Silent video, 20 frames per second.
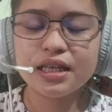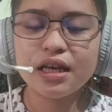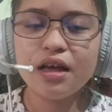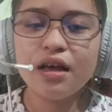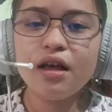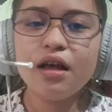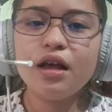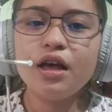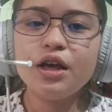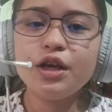
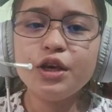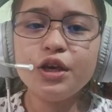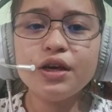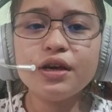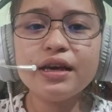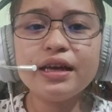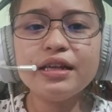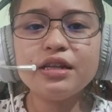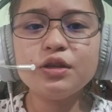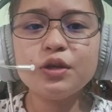You can
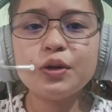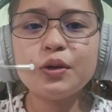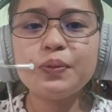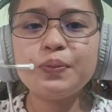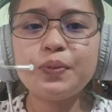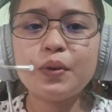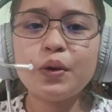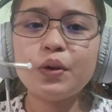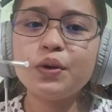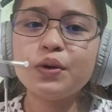do
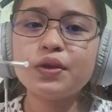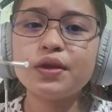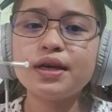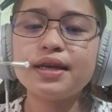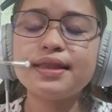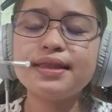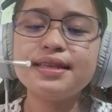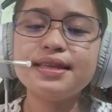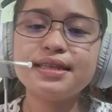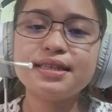both at the
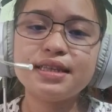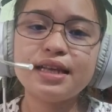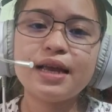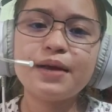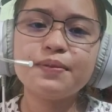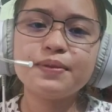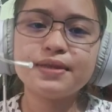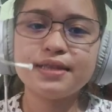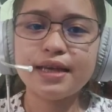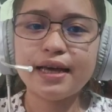same
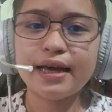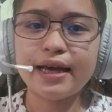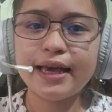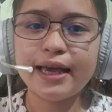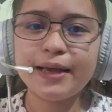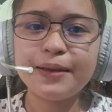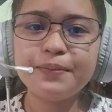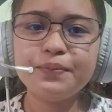time,